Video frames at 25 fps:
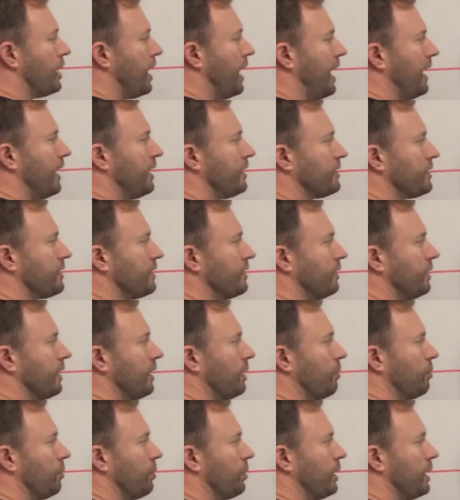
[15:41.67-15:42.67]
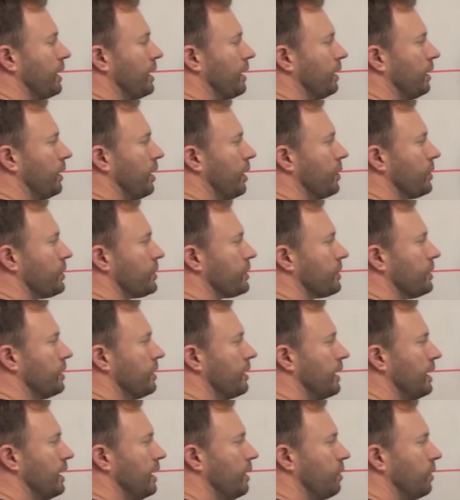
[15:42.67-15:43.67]
I could still get pretty close to
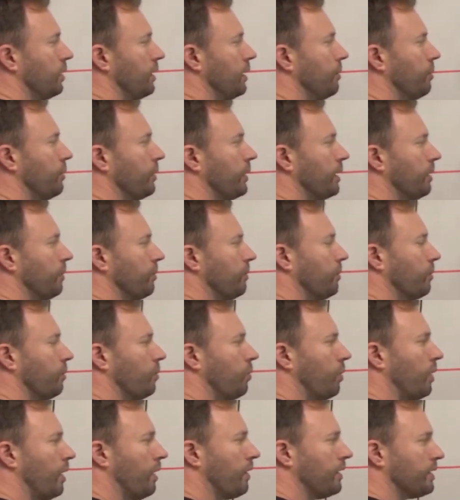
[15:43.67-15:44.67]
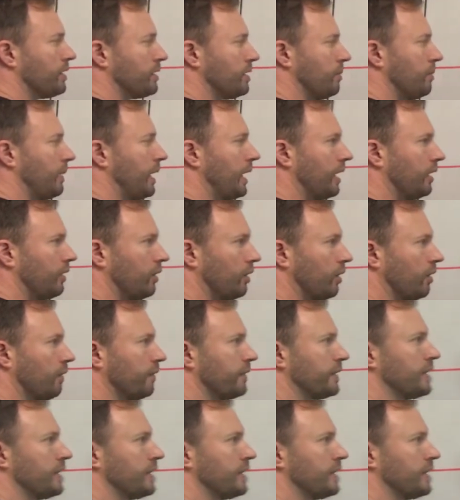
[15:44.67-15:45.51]
the equilibrium where this demand curve is